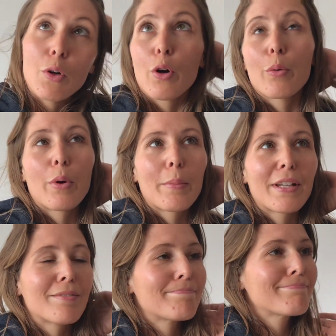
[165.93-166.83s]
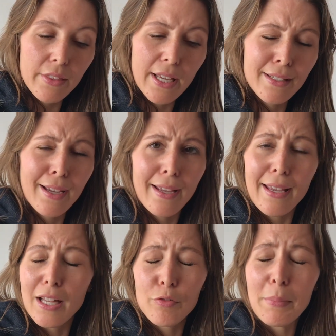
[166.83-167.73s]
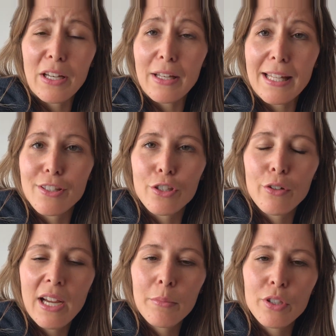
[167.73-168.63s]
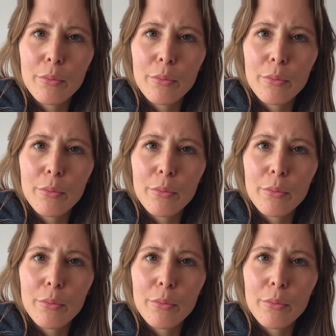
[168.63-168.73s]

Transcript: or woman that I kind of met on Instagram.